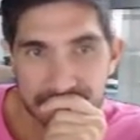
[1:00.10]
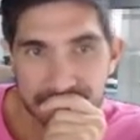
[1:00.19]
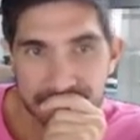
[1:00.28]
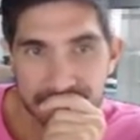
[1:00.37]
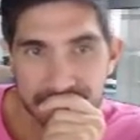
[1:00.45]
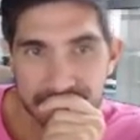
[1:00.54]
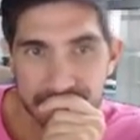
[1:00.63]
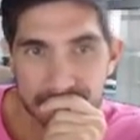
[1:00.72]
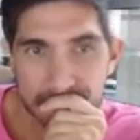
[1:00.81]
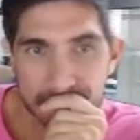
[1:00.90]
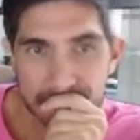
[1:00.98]

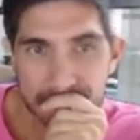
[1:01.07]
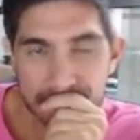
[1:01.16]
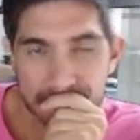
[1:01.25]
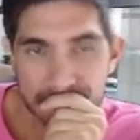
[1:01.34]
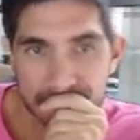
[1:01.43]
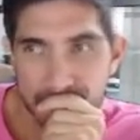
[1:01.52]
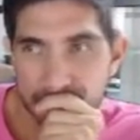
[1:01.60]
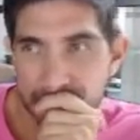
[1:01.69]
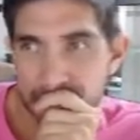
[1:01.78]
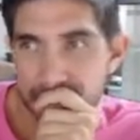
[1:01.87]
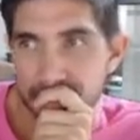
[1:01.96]

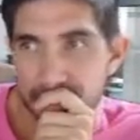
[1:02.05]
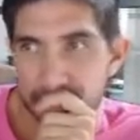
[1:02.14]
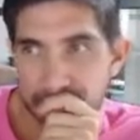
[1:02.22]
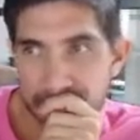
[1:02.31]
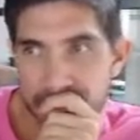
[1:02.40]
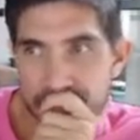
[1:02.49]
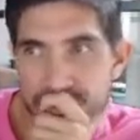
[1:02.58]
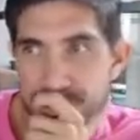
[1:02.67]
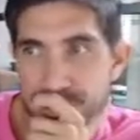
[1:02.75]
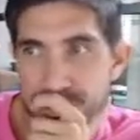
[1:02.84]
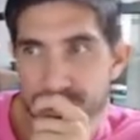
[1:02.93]

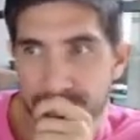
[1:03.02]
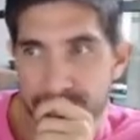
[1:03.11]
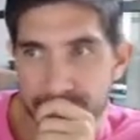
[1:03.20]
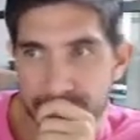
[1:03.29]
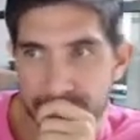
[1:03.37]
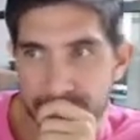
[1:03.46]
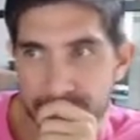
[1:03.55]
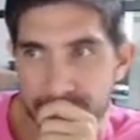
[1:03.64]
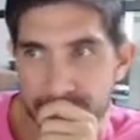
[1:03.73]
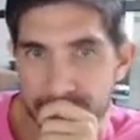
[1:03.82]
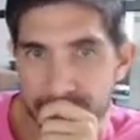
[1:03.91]
This person isn't speaking.